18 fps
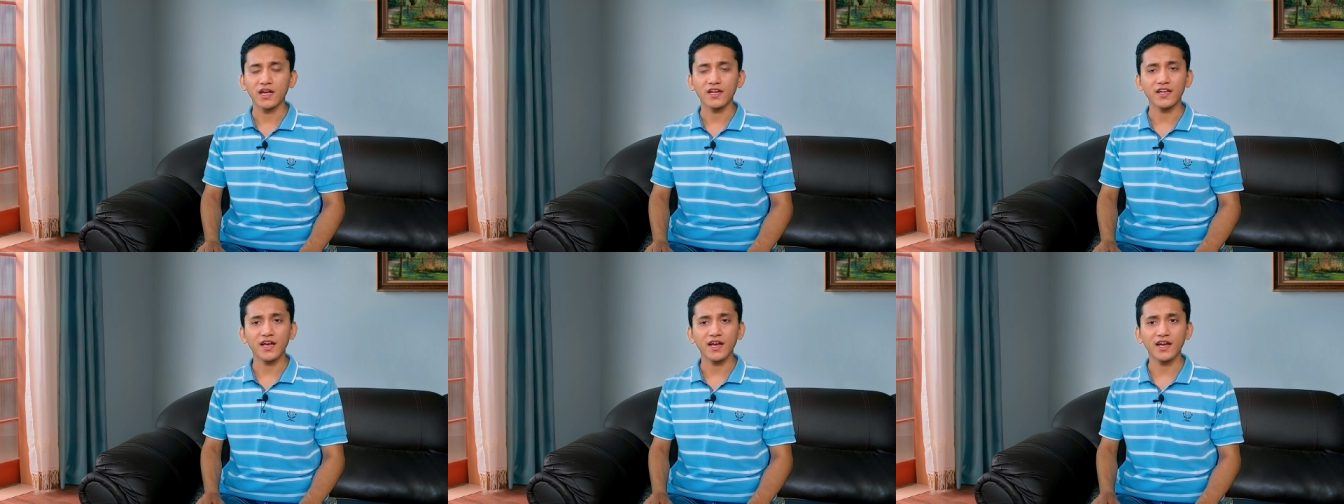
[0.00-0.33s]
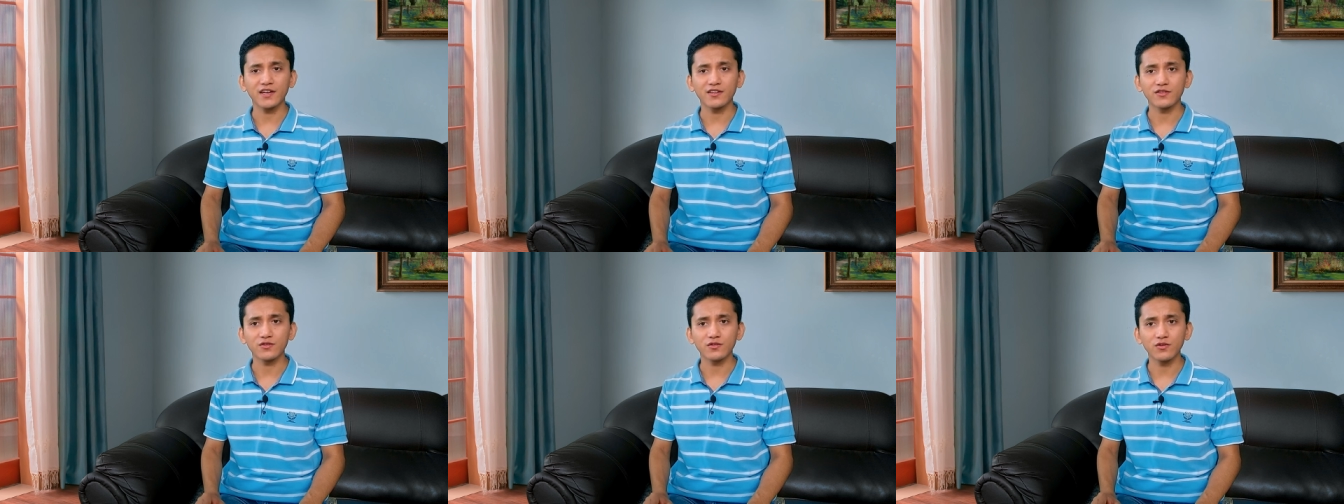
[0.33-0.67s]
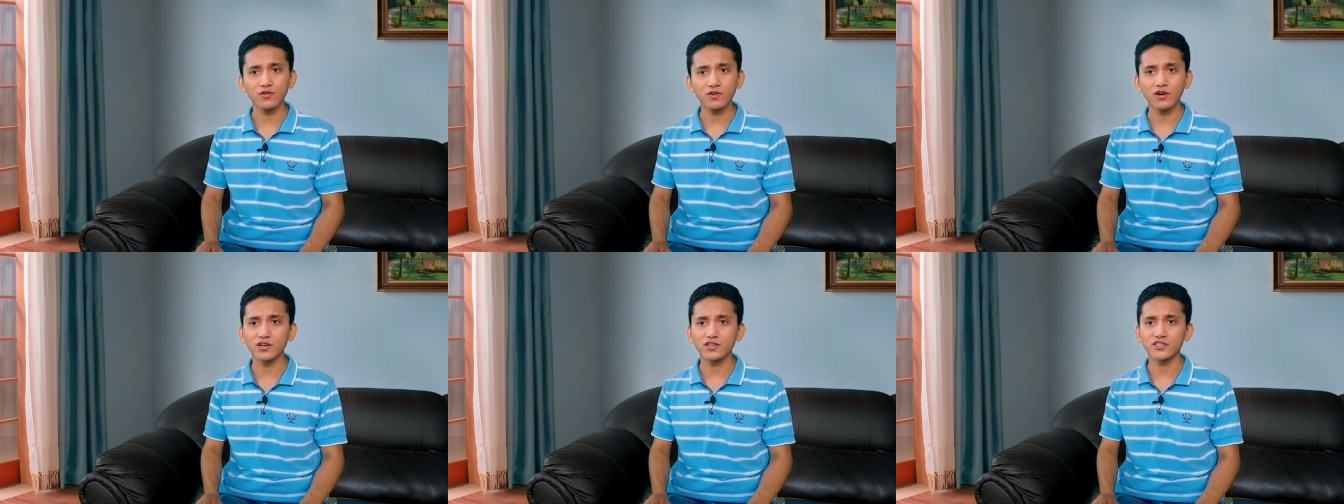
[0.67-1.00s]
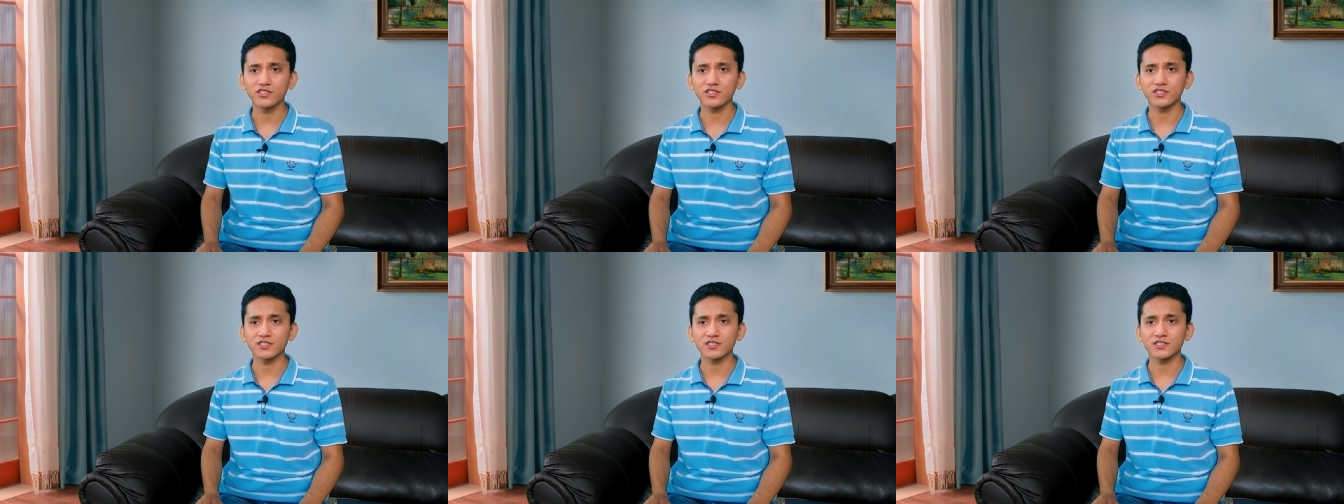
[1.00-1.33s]
and I had no
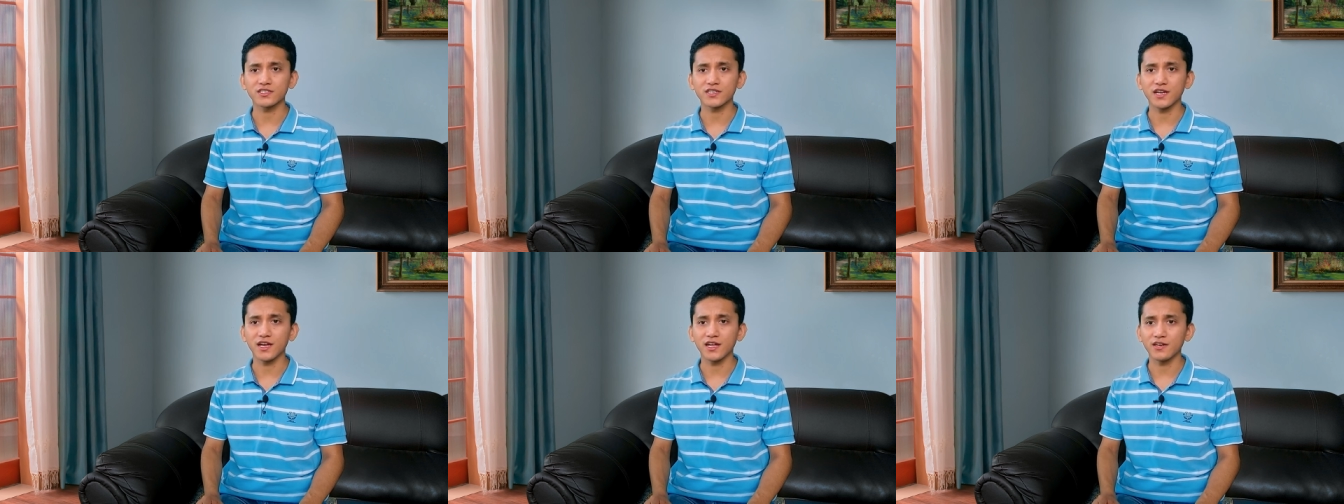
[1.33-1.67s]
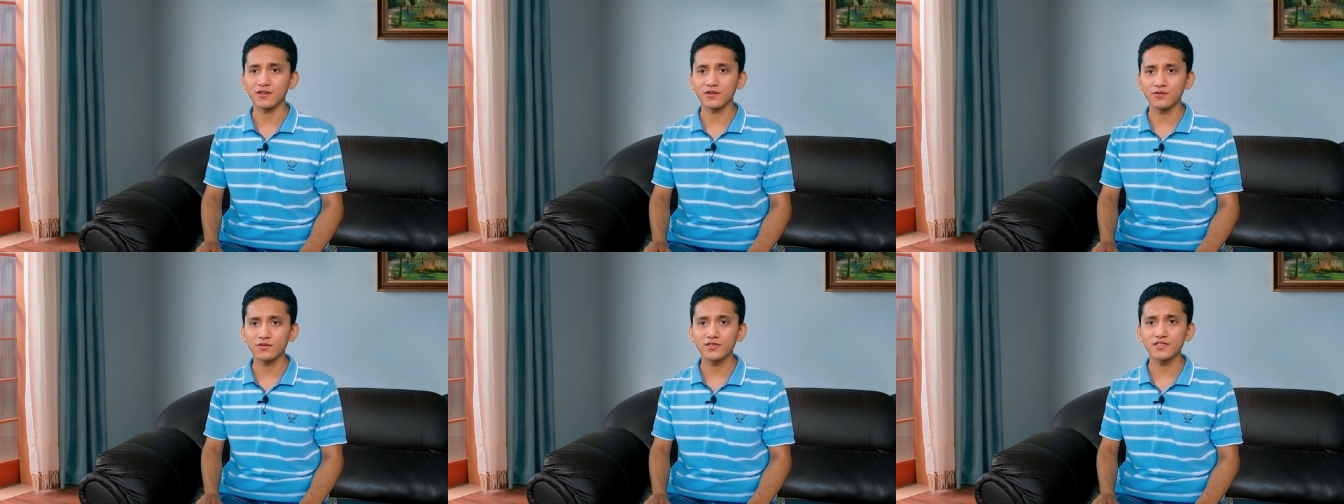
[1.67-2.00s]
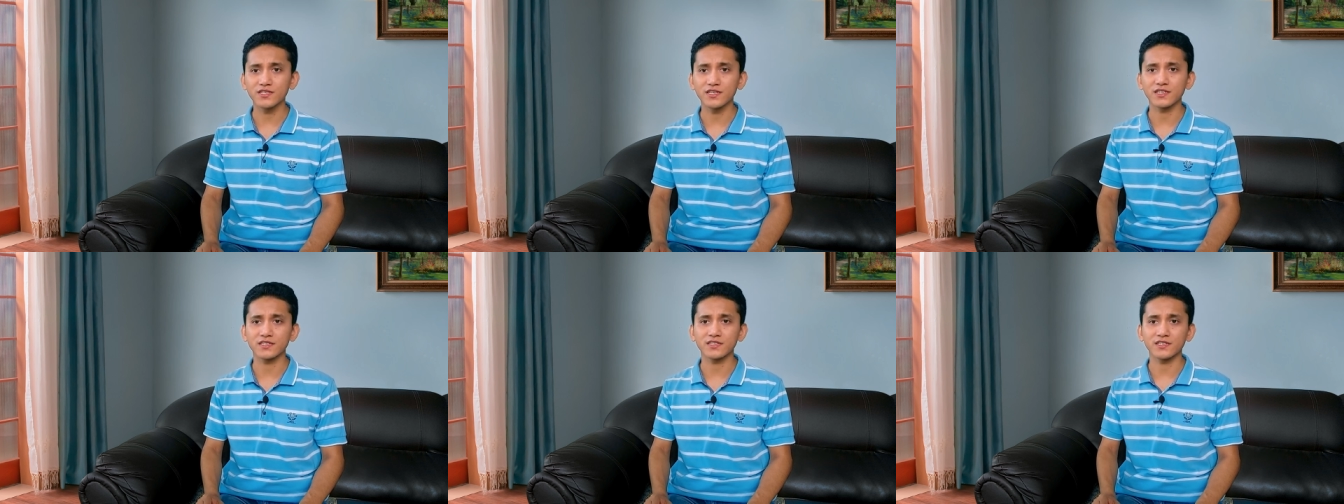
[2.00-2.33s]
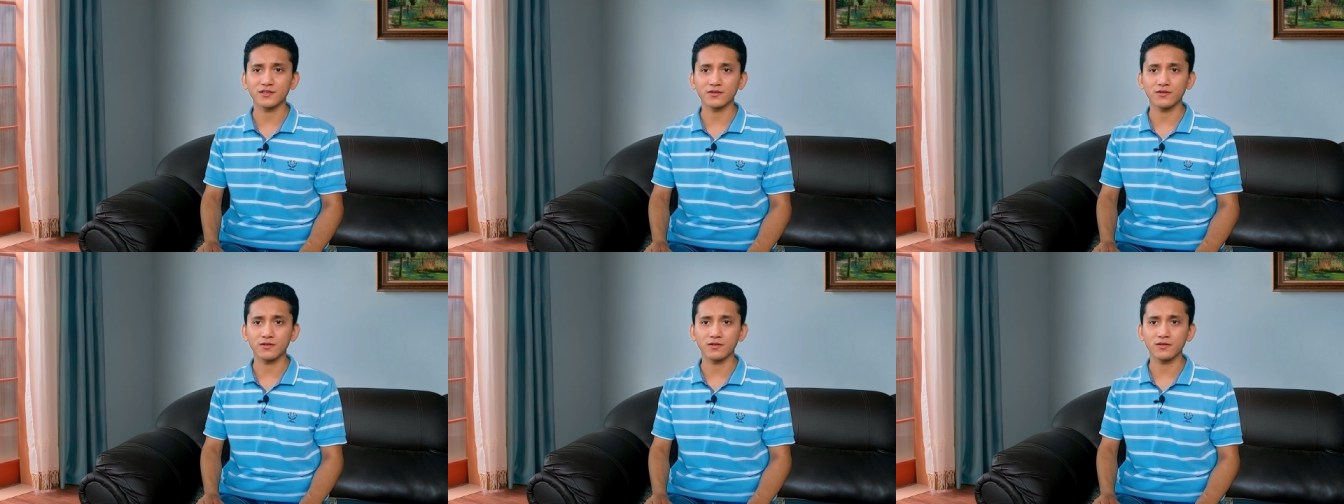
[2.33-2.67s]
conscience and no
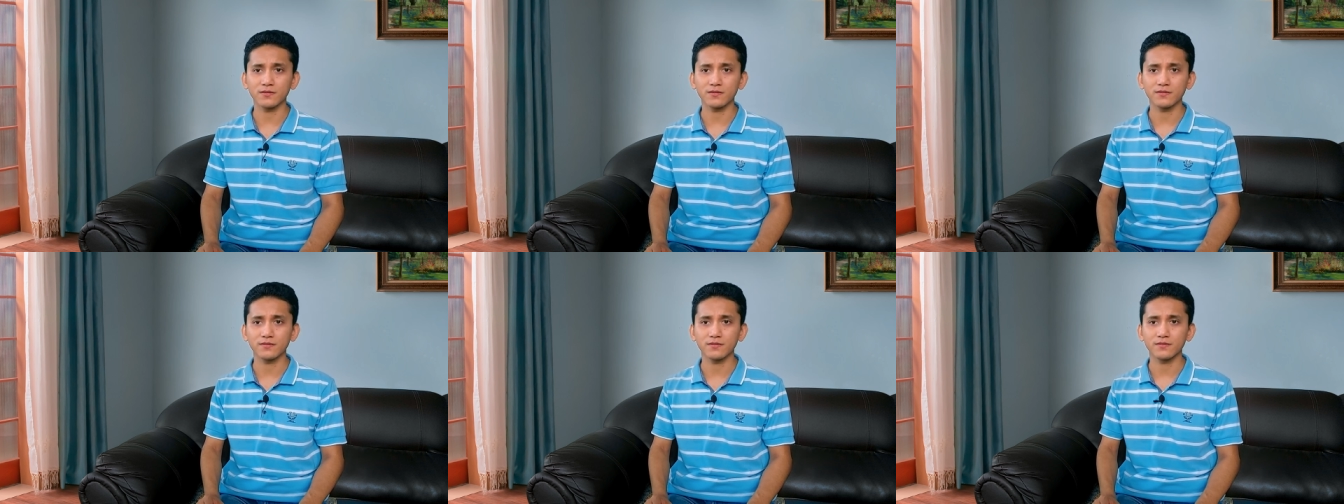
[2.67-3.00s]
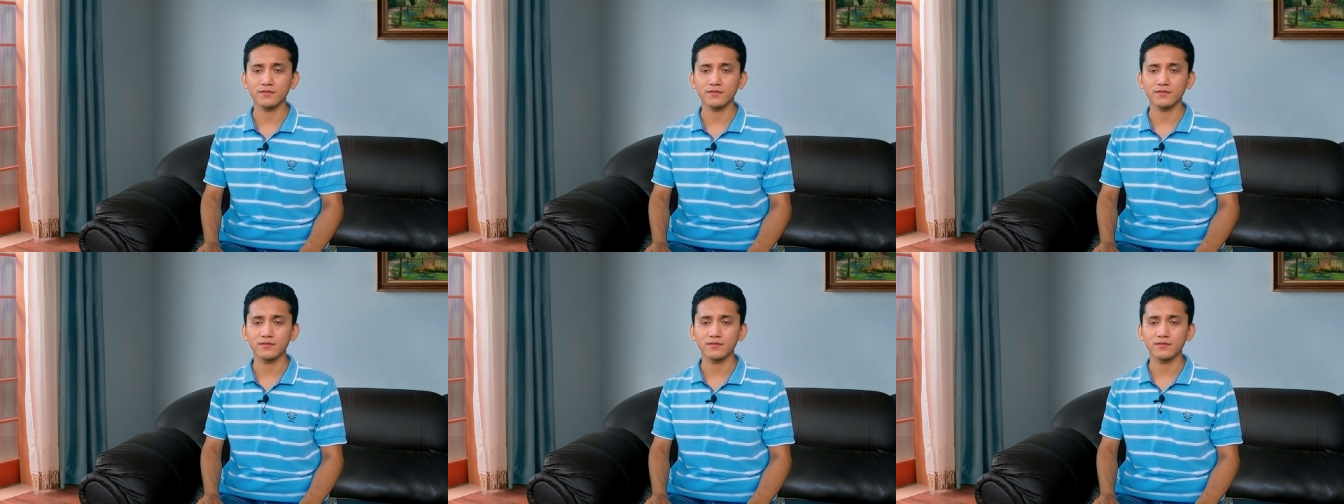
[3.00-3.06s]
sense at all.